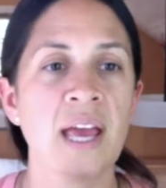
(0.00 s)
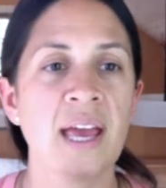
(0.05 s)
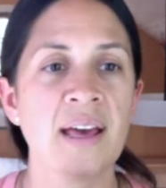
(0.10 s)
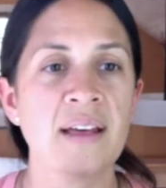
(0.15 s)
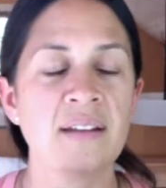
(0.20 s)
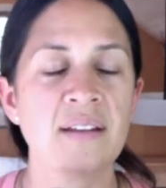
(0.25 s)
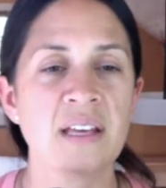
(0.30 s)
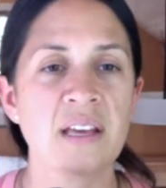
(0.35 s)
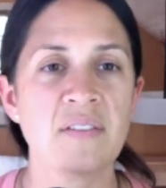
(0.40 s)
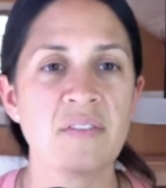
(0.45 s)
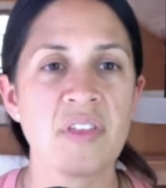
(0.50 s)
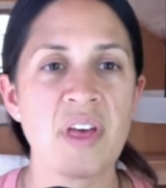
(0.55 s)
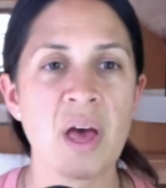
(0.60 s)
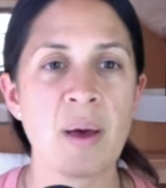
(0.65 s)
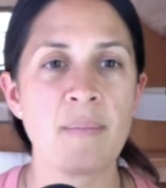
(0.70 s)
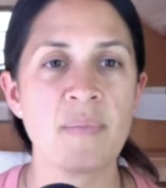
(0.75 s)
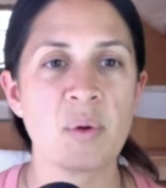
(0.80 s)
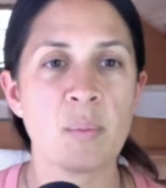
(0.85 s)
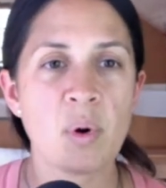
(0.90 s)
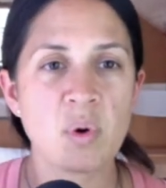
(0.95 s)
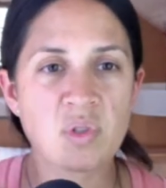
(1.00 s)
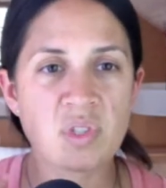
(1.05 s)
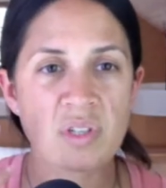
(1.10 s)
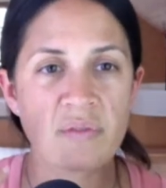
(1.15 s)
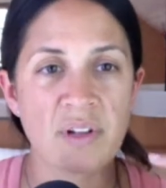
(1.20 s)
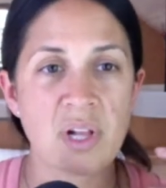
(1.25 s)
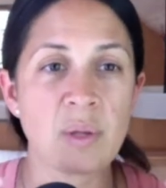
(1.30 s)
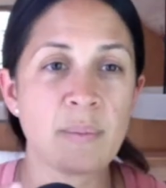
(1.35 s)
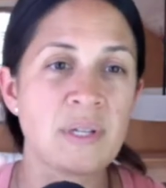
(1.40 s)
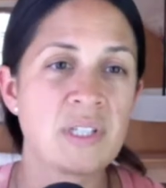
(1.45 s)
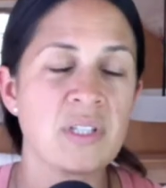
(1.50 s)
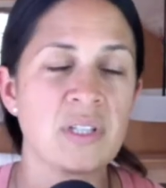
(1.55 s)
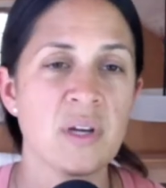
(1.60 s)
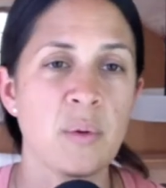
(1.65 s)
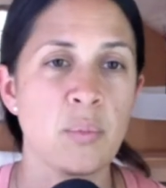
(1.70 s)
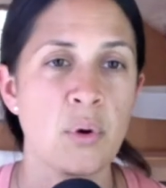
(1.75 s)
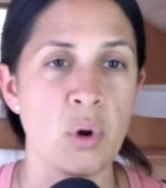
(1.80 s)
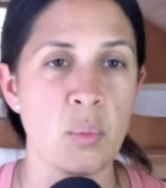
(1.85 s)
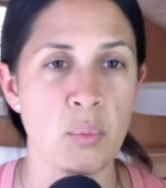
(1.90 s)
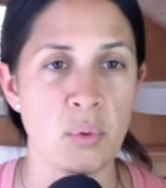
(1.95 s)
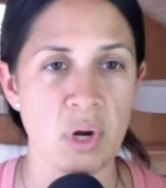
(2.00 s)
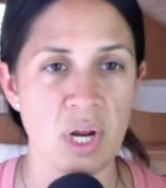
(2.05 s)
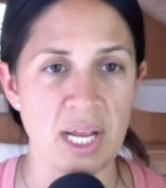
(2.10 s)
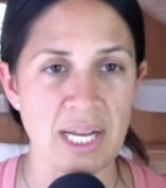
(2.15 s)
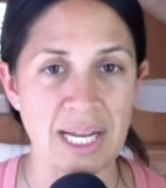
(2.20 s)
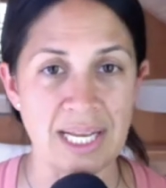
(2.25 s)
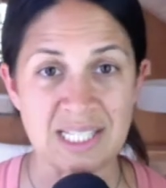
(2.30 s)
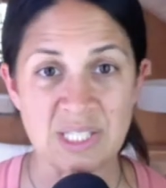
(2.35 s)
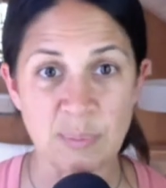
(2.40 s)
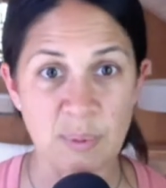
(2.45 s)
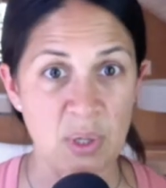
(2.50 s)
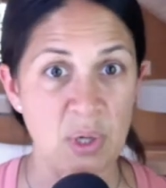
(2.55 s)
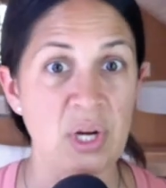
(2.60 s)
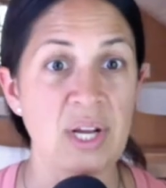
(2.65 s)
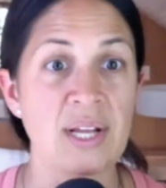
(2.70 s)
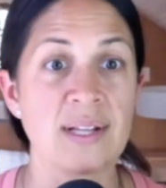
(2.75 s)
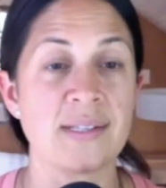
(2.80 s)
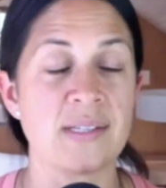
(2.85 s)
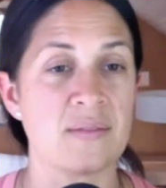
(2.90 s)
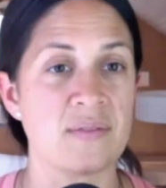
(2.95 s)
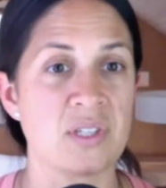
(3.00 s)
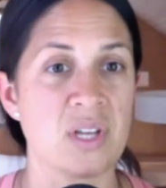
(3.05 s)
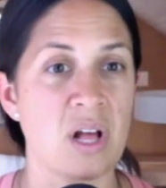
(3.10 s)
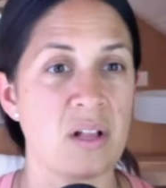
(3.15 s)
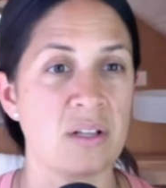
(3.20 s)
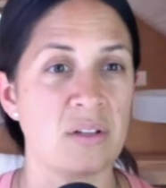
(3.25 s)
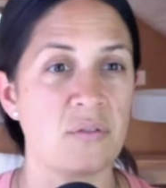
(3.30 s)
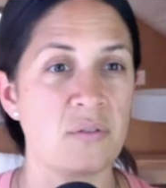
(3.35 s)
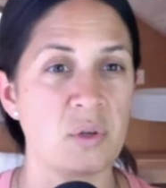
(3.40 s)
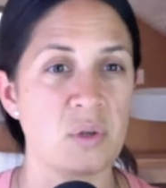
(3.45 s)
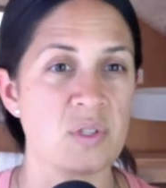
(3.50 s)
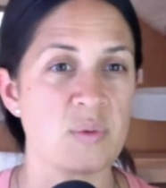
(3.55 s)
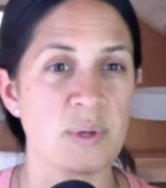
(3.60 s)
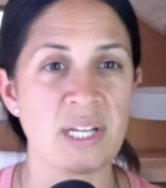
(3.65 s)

and to give them the most developmentally appropriate experience of solid foods.